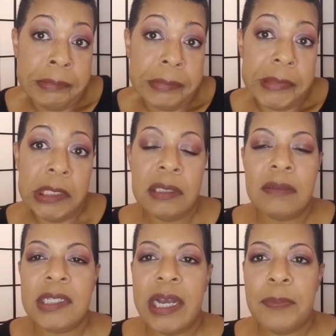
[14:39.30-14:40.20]
I don't
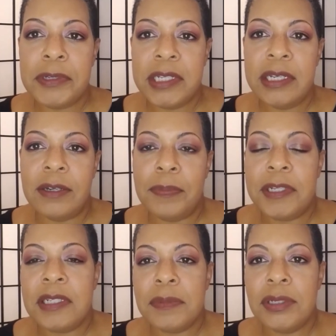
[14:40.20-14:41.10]
know, time will tell,
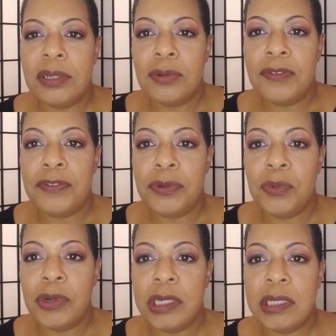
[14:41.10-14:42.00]
but it's up to you if you
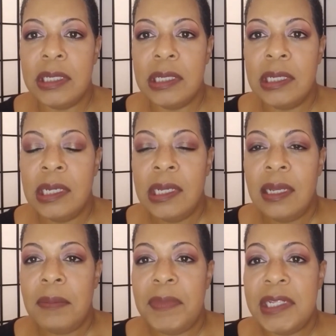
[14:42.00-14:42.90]
want to
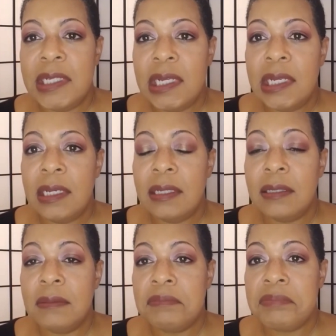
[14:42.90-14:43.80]

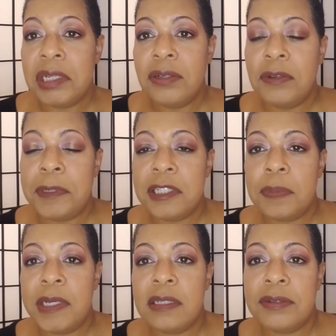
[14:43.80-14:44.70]
maintain a little bit of
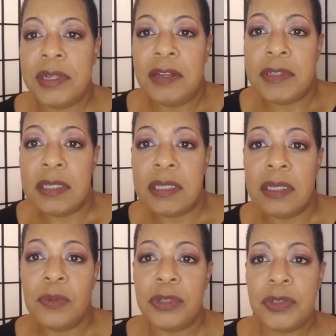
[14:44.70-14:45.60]
space in your life to
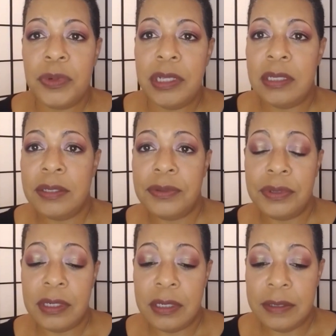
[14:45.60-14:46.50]
see which way that they're
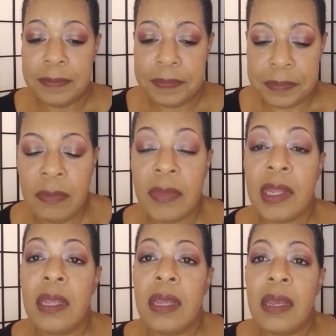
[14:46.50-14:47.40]
going to go.
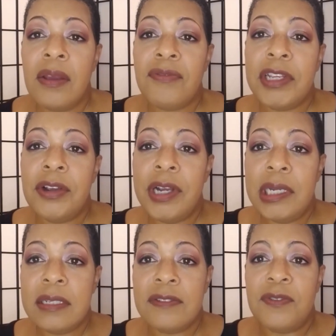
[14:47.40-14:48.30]

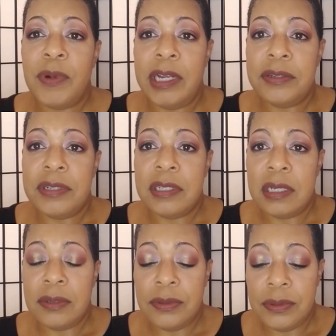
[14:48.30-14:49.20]
Regardless of why you're
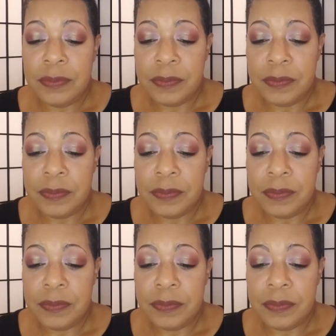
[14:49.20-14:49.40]
single,